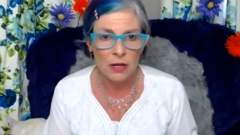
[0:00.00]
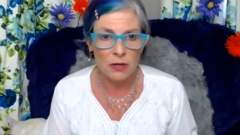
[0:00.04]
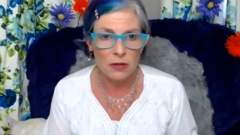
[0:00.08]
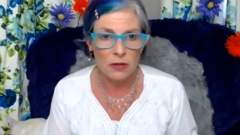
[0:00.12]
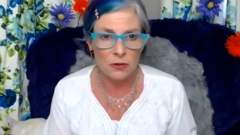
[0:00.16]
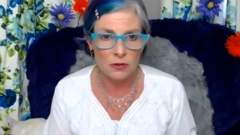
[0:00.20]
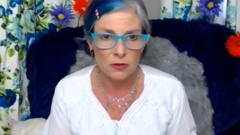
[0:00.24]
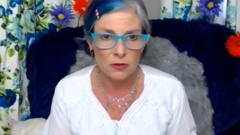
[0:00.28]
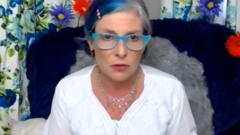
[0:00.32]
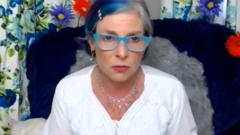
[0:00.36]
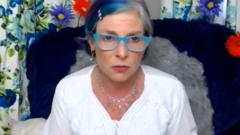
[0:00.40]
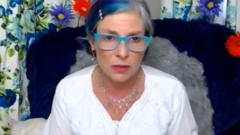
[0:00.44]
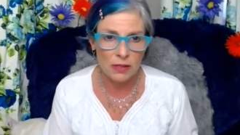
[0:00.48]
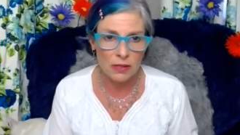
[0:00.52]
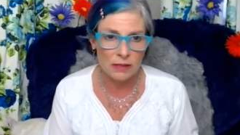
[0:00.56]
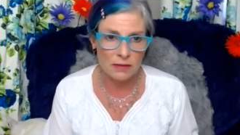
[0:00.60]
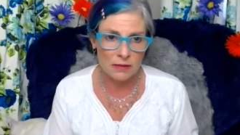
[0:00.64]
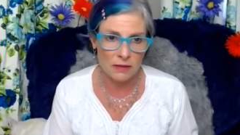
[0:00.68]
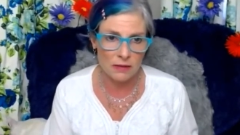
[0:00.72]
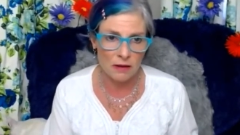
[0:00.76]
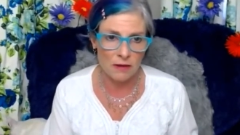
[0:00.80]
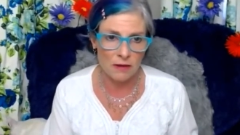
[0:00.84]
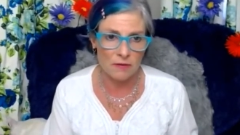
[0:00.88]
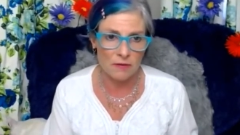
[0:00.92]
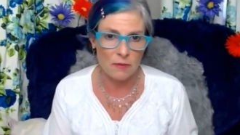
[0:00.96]
you're doing
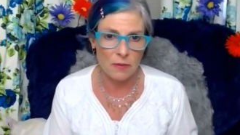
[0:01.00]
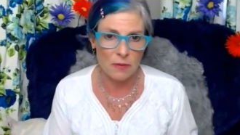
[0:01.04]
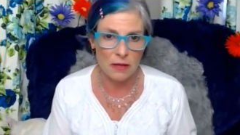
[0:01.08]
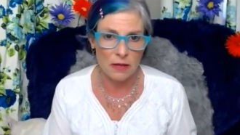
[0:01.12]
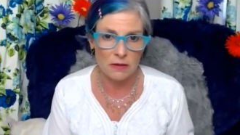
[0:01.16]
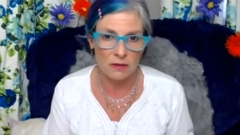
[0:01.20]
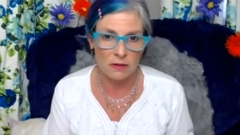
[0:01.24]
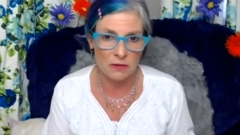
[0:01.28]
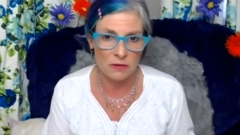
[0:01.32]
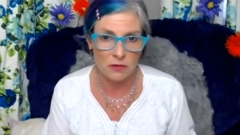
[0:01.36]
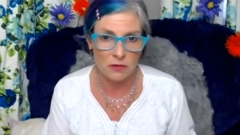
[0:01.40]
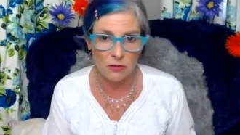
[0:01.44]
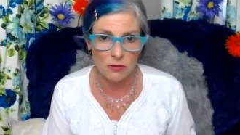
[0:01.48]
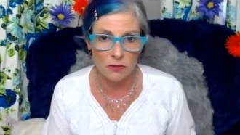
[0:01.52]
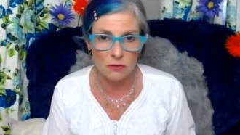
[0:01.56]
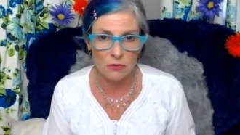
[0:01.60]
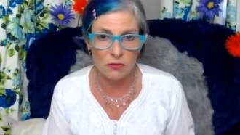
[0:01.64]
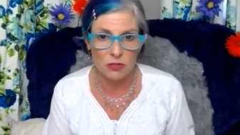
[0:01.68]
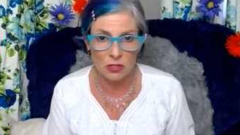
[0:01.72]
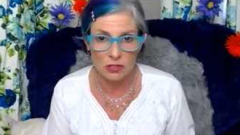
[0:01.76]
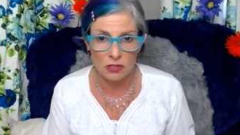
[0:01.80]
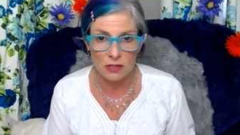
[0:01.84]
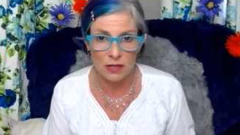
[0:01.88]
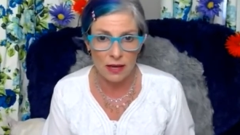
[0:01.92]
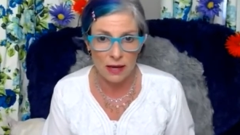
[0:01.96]
stuff because you
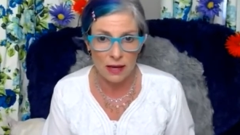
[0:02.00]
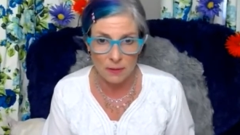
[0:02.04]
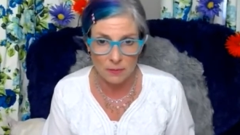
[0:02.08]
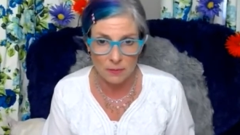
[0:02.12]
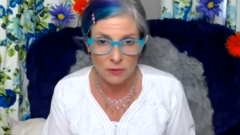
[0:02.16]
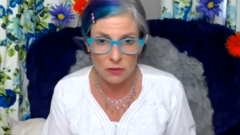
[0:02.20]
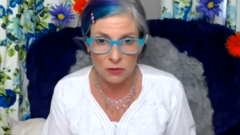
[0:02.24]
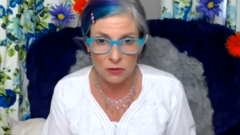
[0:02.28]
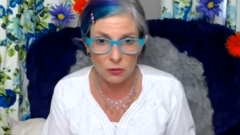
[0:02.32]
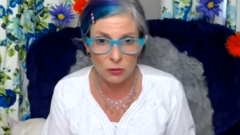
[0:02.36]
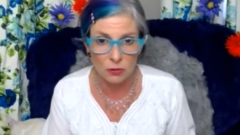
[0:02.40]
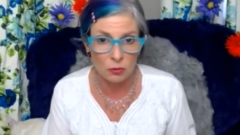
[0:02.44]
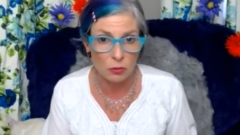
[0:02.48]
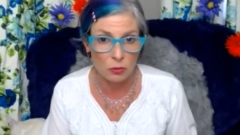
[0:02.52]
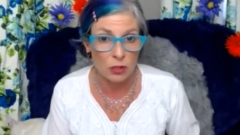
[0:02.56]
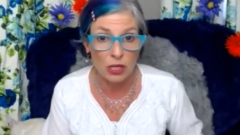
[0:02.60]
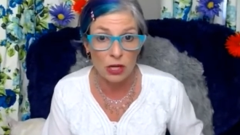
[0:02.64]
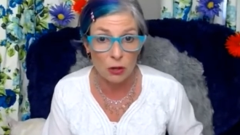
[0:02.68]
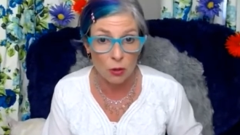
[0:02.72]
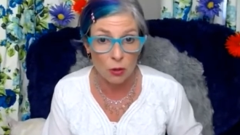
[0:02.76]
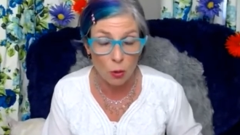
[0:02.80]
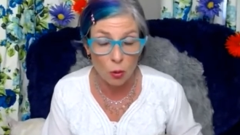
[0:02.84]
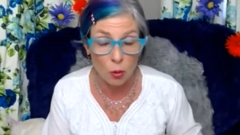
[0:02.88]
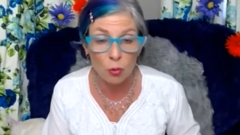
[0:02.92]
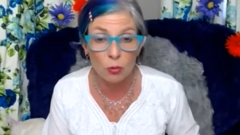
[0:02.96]
just absolutely
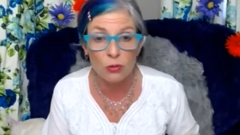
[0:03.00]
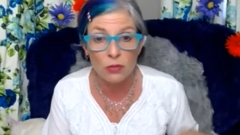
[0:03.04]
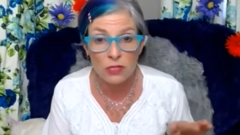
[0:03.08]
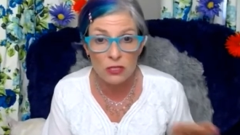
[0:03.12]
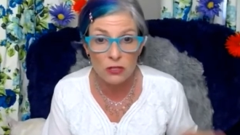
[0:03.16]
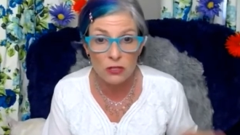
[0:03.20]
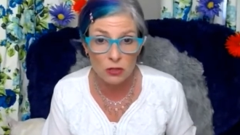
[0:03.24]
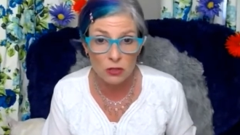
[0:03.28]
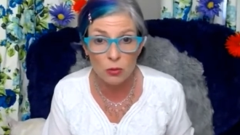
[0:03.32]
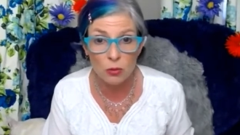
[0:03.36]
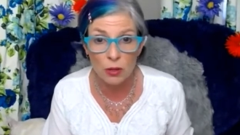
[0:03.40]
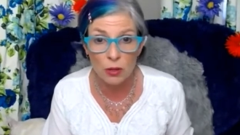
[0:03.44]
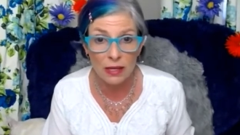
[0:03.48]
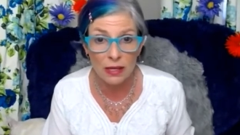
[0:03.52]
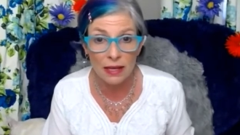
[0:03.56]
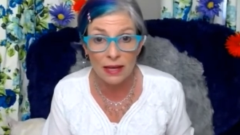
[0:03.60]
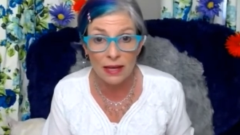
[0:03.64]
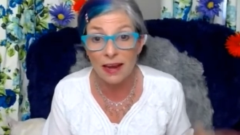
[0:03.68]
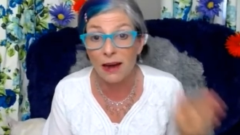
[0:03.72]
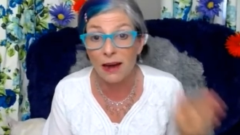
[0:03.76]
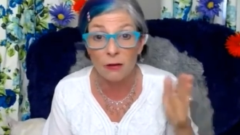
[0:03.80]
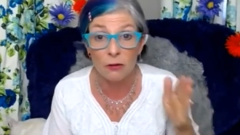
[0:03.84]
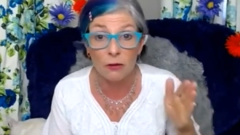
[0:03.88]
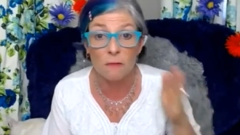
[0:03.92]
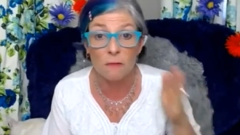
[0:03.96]
are only doing
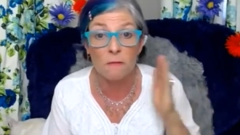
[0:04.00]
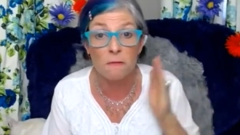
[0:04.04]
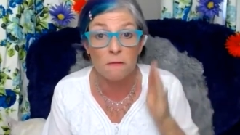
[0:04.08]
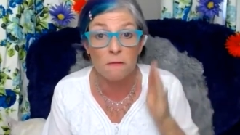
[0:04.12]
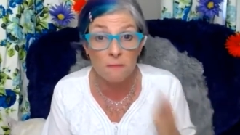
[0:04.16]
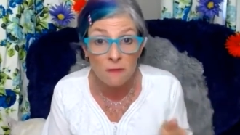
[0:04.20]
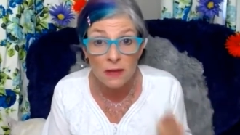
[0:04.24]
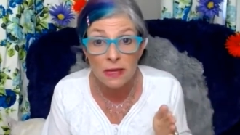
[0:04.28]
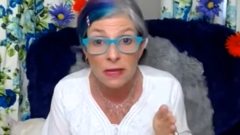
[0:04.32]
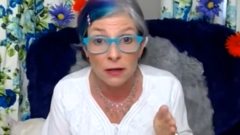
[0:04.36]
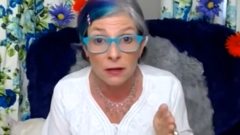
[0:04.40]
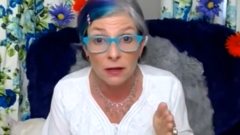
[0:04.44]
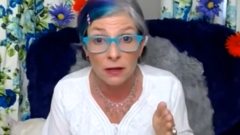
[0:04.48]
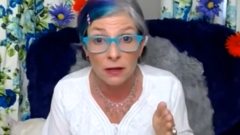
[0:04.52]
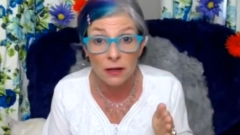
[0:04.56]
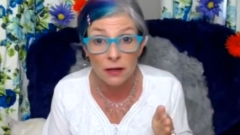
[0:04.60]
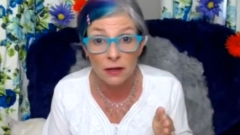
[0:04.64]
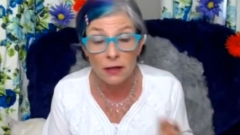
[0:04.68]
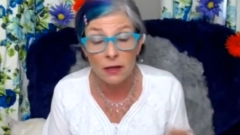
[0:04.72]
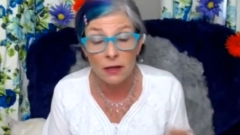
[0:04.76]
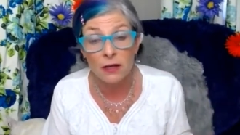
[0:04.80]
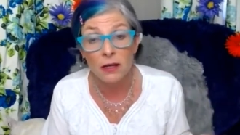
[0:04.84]
it out of fear.